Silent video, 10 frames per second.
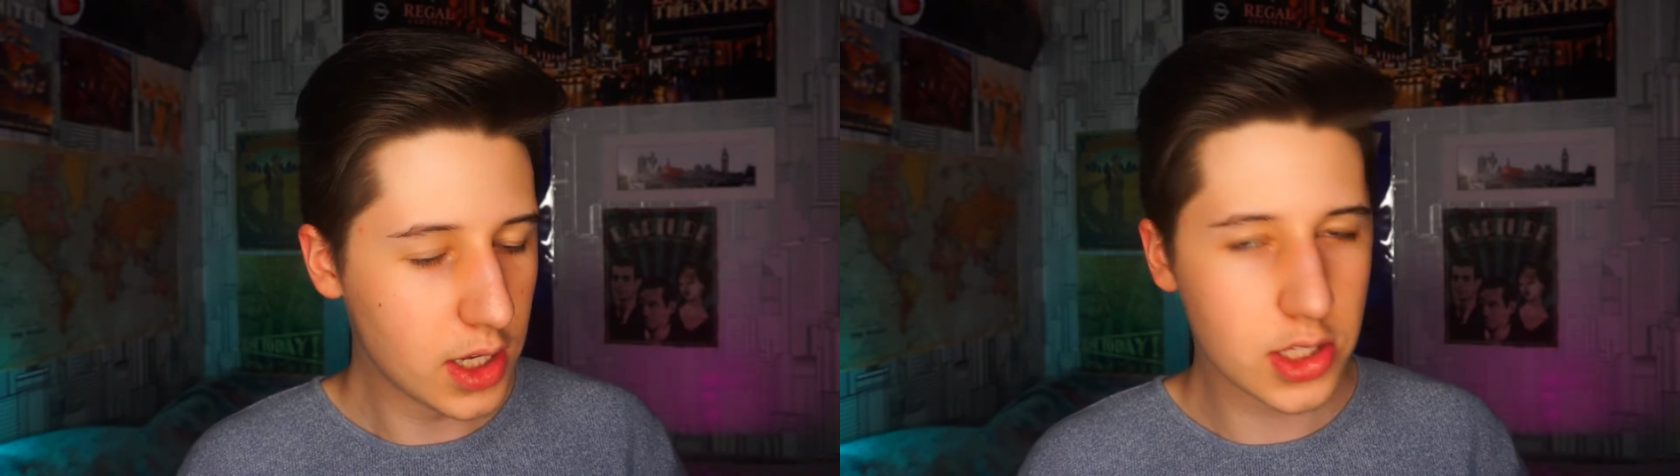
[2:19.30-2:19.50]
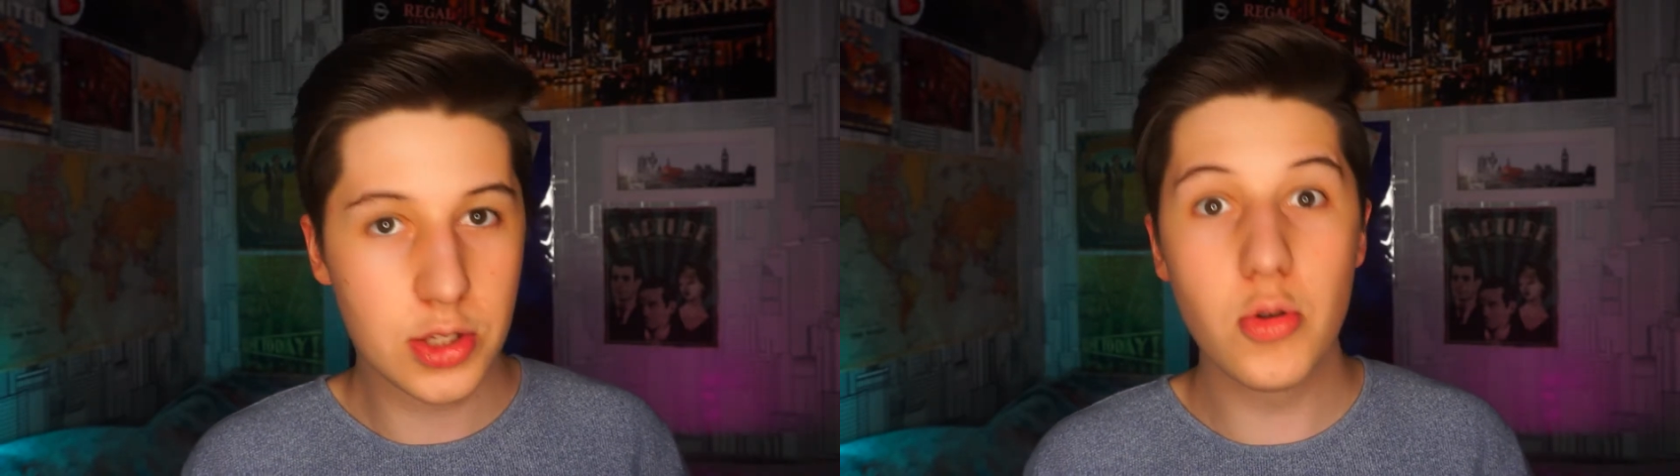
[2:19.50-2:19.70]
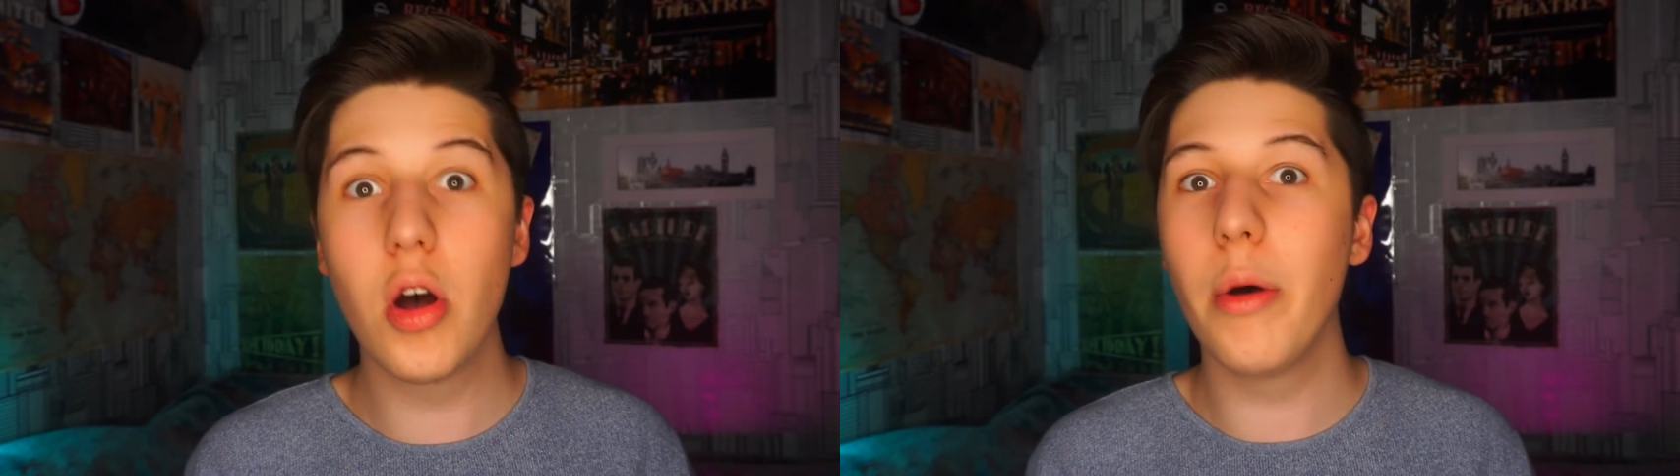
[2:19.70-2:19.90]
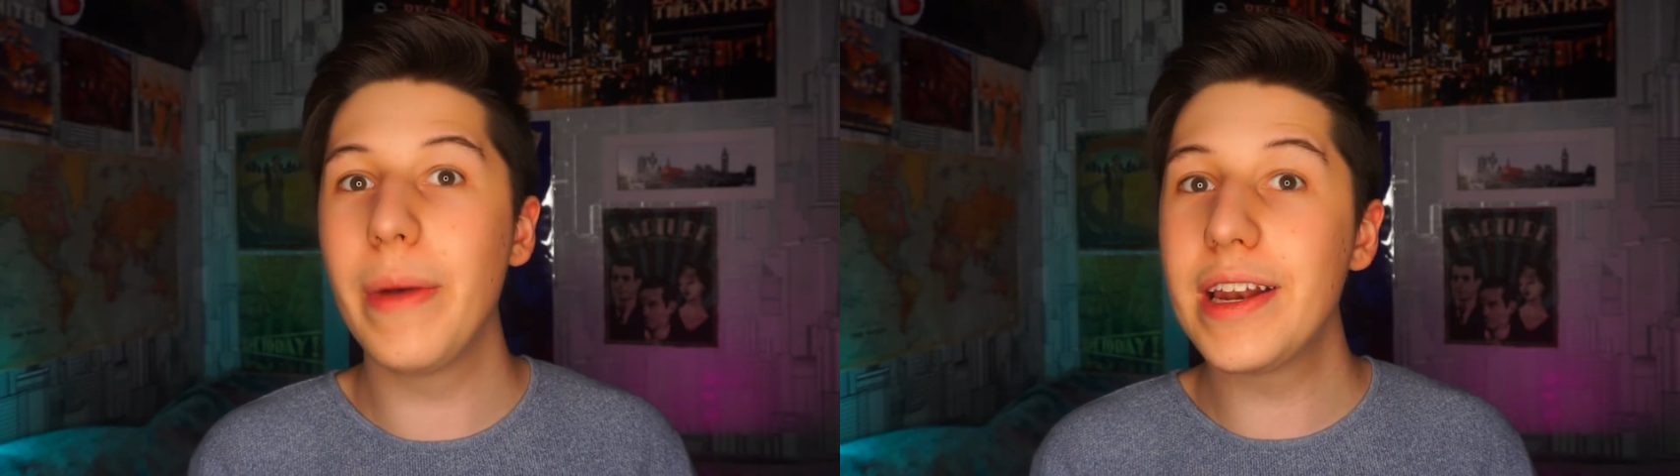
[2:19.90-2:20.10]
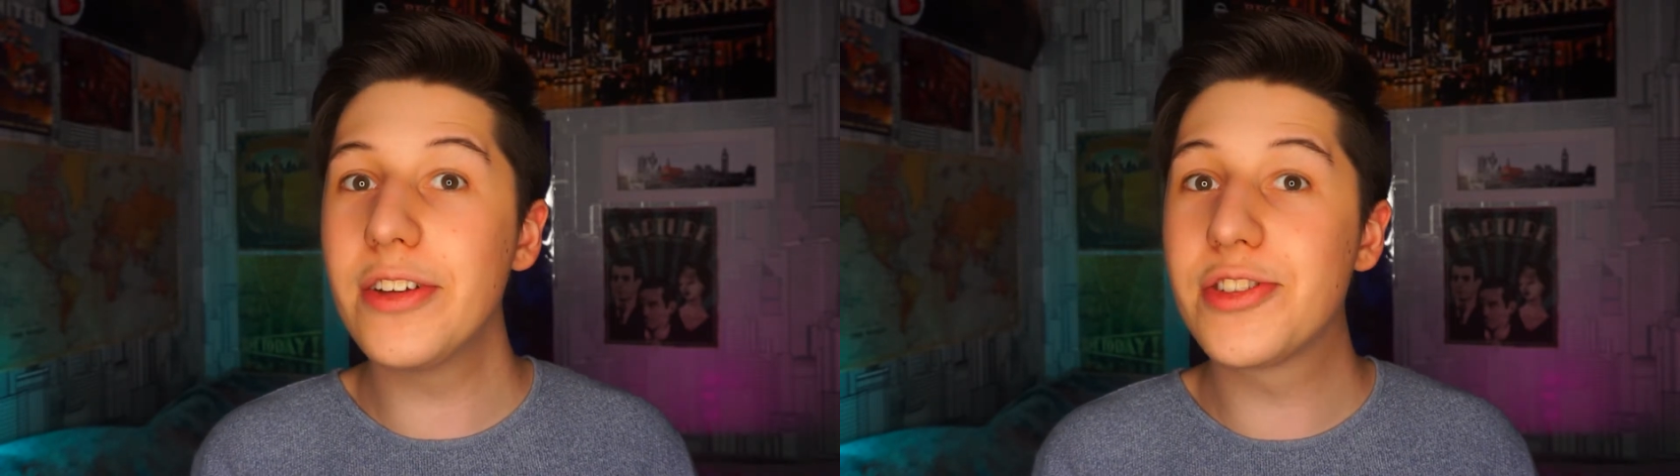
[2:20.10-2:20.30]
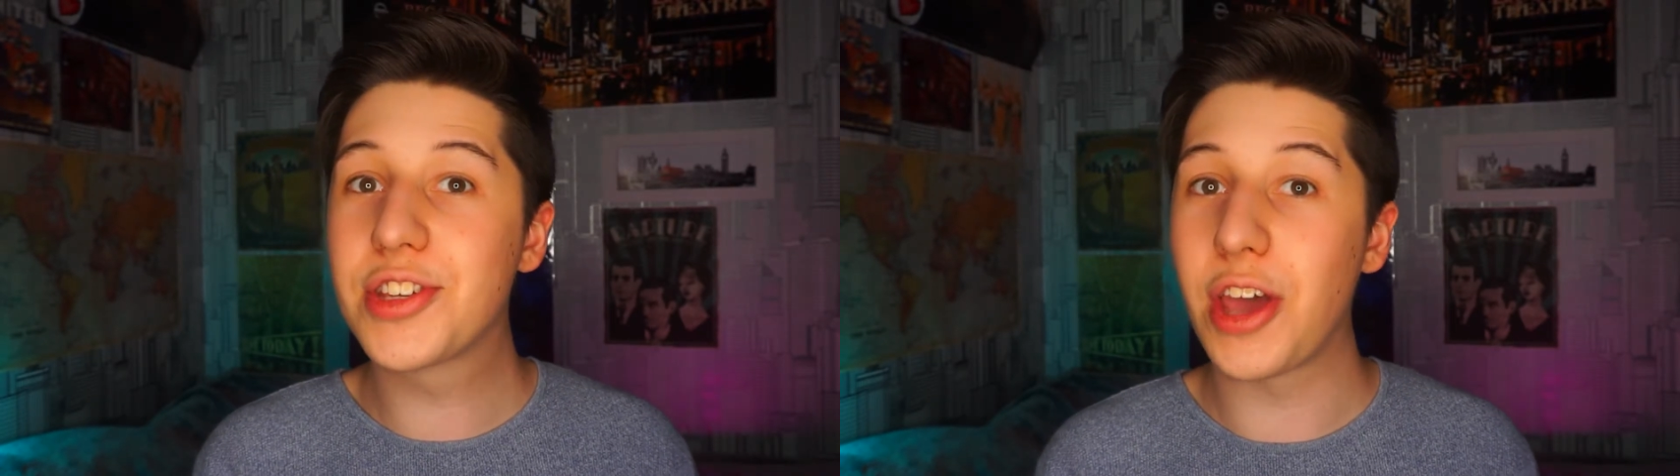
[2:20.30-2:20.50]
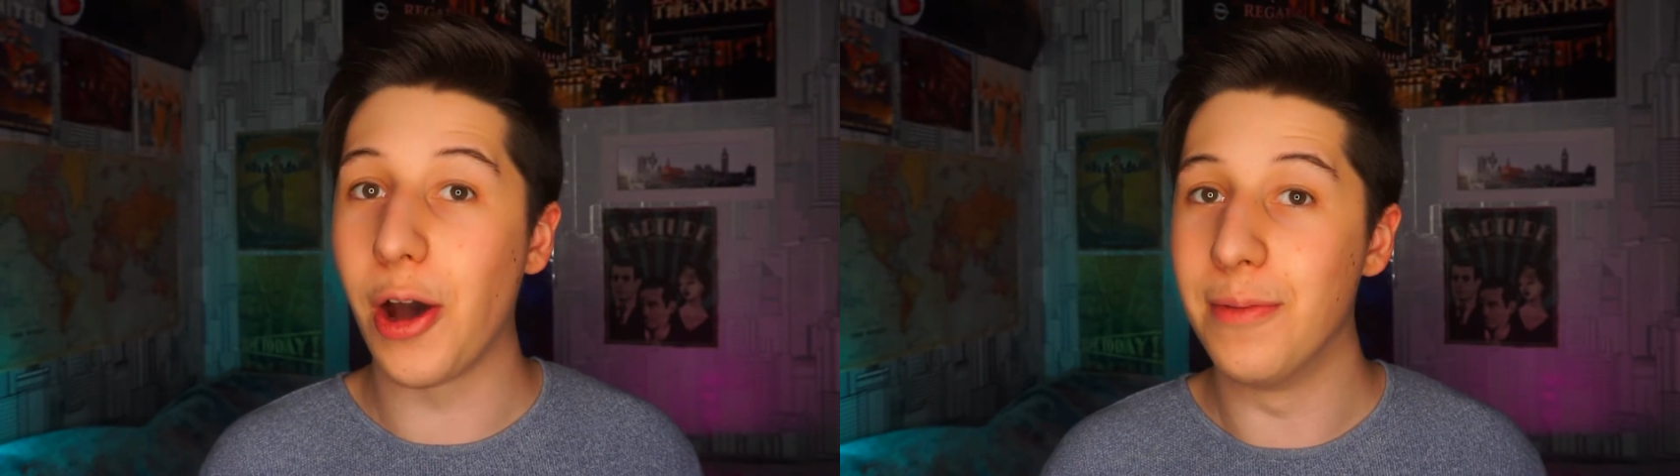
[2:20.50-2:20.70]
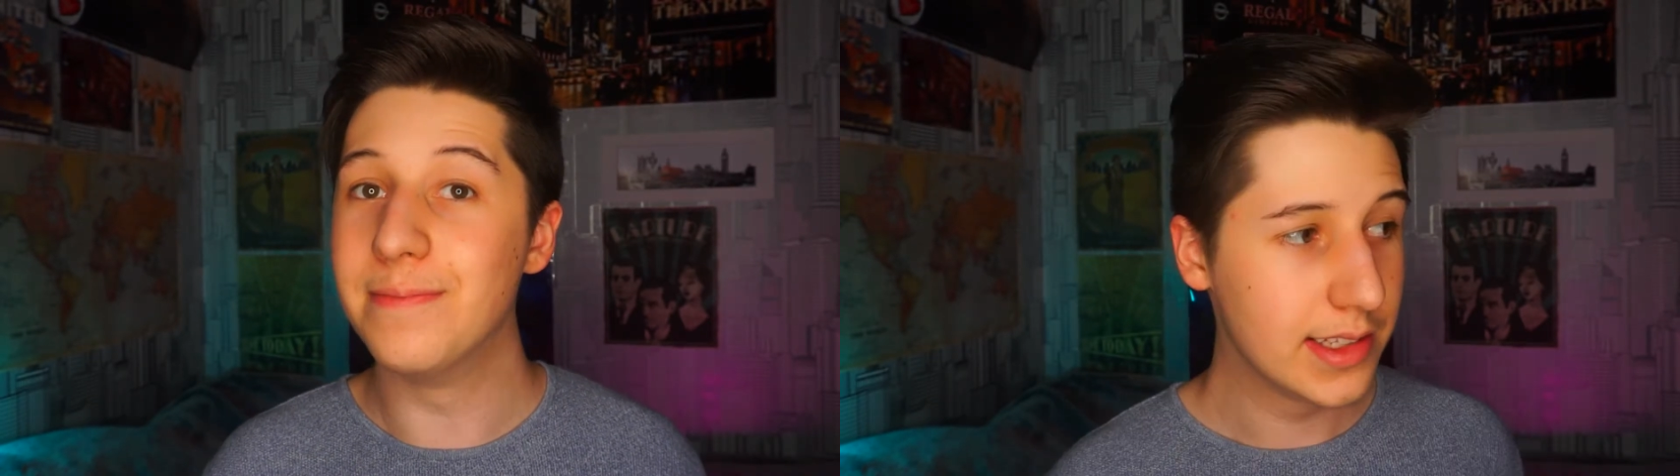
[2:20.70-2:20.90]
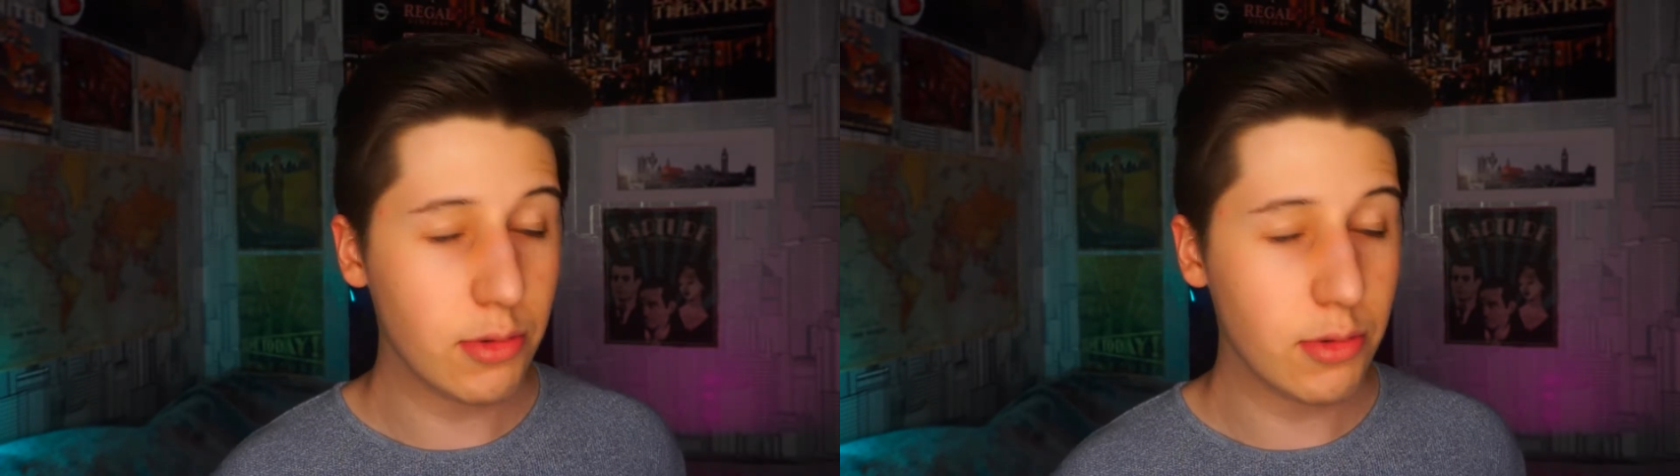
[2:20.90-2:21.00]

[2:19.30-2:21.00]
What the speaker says: Suomenusco.